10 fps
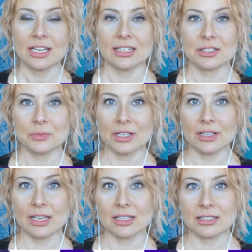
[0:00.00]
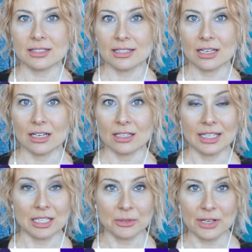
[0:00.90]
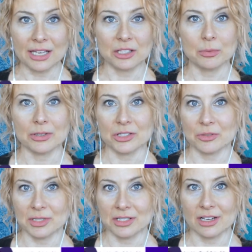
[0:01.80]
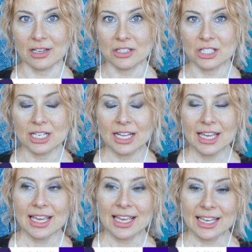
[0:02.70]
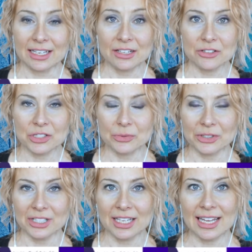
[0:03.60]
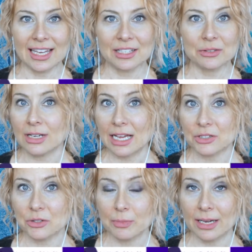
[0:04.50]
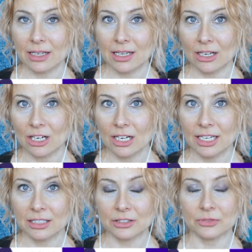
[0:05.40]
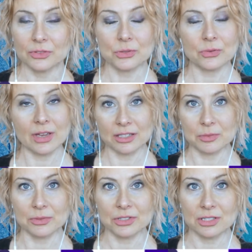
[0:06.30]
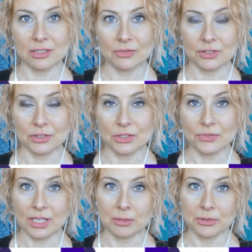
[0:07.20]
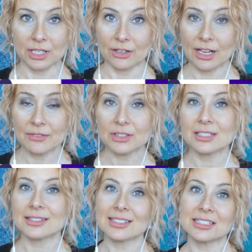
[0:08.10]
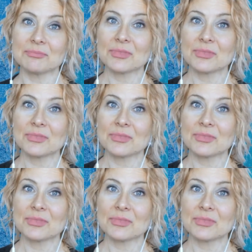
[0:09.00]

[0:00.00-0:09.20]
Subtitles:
as well as animal acupressure massage and energy work, and natural pet care, and interviews with experts in the fields of animal care and advocacy.